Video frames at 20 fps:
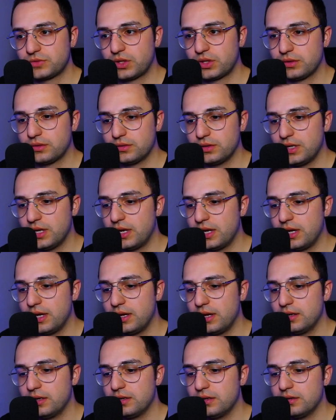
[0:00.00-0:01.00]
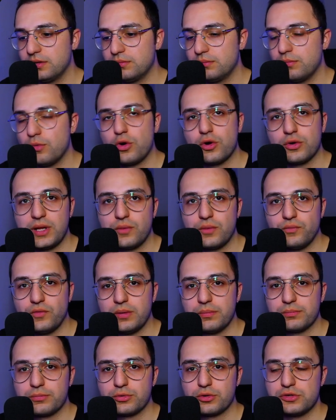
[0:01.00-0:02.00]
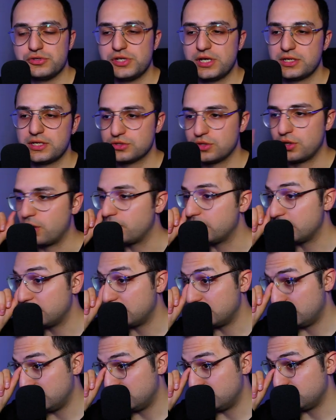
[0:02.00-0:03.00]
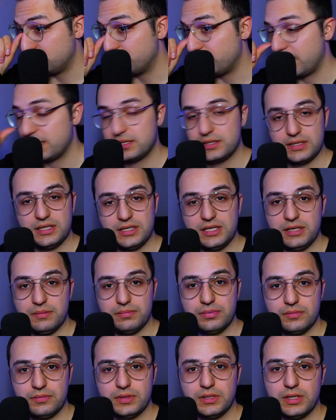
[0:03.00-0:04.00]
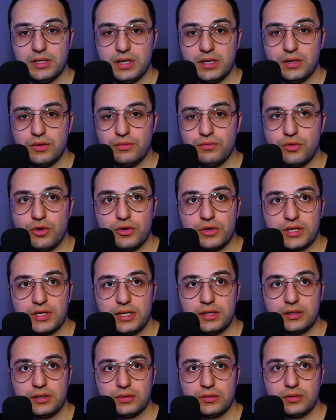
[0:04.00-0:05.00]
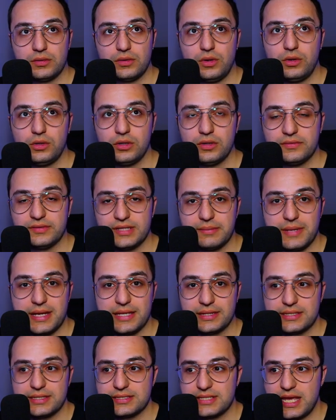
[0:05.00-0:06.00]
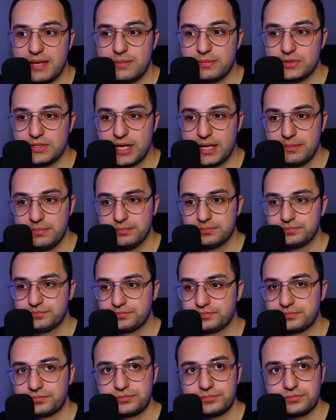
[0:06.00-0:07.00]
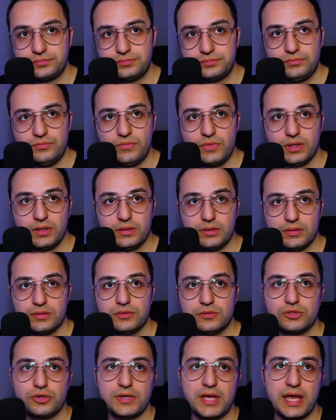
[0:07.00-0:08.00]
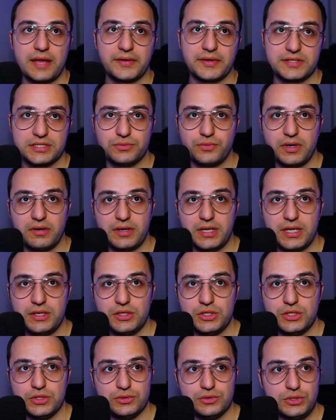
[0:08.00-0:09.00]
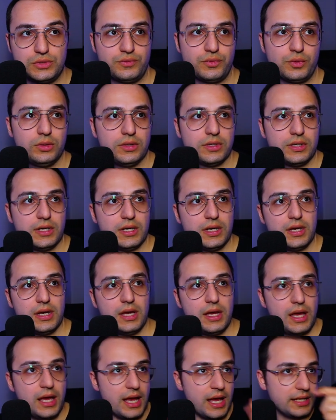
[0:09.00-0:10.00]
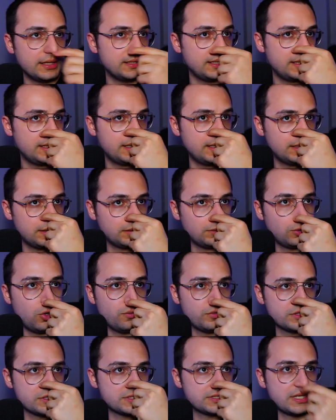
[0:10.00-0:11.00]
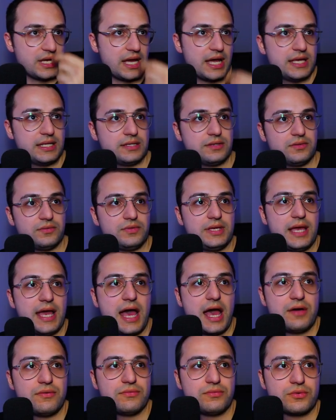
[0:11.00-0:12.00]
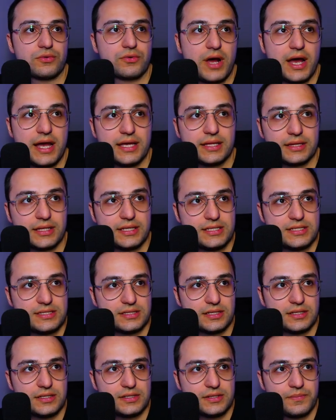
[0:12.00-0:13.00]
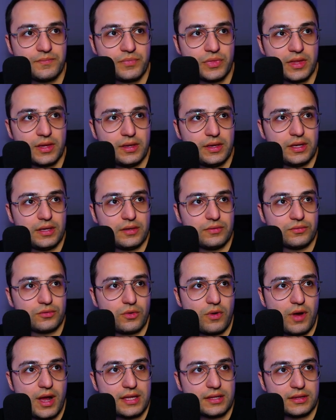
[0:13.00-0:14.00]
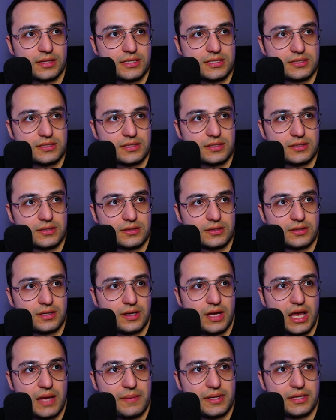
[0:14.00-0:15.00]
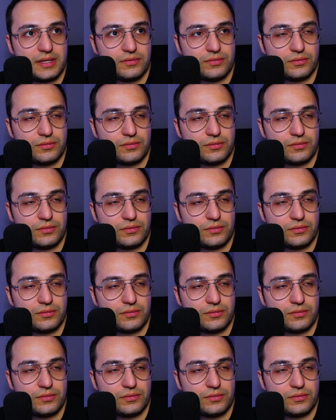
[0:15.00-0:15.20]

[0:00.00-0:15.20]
more than one project, so you might keep working all of them at the same time. So yeah, this is very useful. And the lower side we have variant lister. Variant lister, I mean,